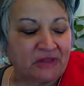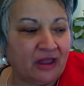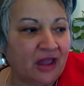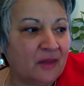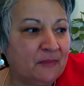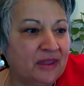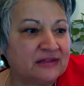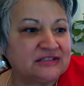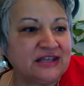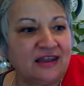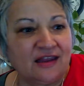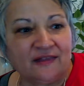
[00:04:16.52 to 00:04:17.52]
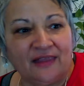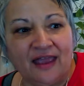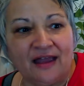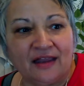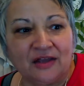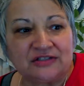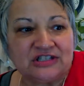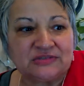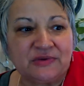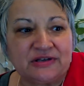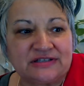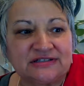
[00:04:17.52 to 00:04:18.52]
And saying that, I just
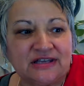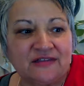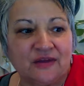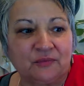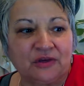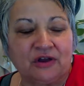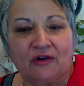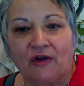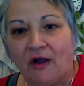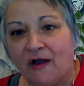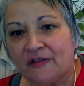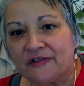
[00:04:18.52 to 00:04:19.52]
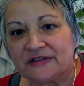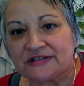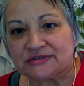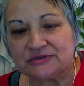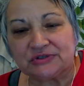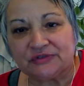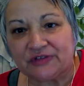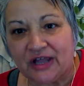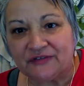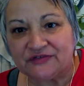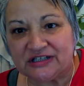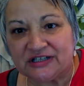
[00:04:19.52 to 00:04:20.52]
want to say that we are all in the school of
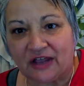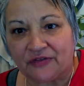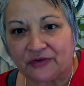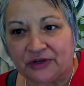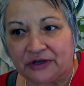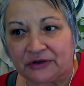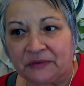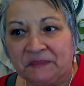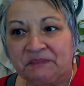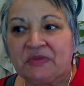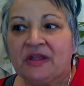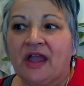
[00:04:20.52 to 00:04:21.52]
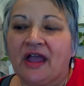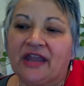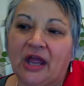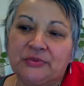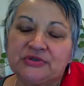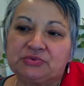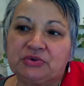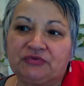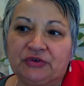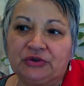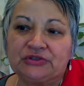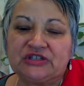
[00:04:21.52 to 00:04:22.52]
life together here. And I was
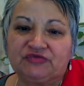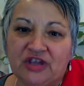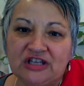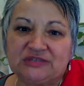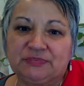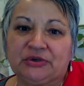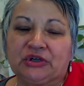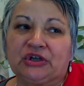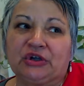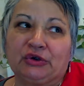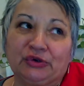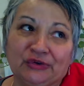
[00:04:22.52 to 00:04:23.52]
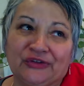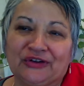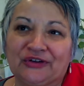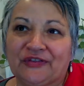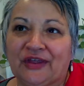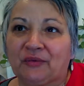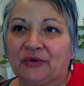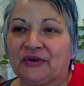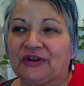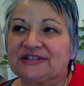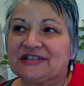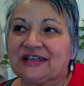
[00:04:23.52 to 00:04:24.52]
referring to Facebook earlier that
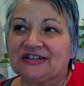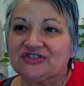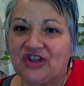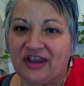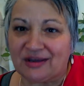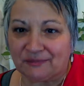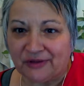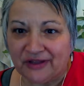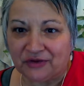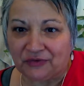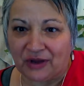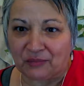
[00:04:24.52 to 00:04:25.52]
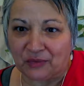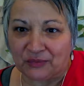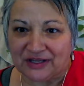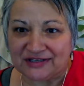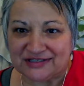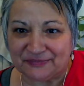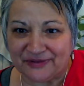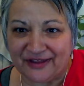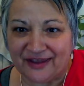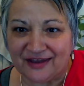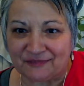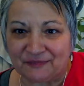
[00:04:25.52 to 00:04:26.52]
it's like a giant playground where we get to
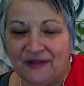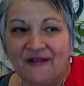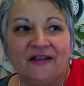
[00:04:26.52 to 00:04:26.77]
play and,